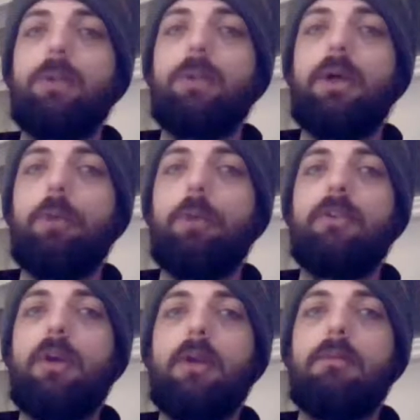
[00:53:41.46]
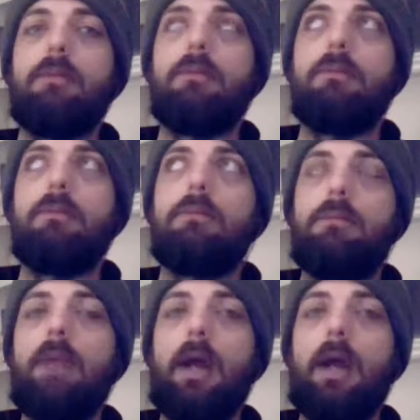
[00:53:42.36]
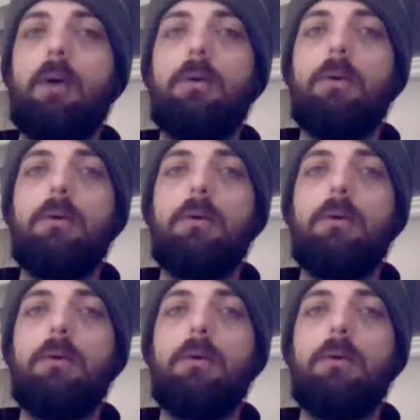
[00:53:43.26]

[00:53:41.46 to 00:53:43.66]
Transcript: really hope it's not now.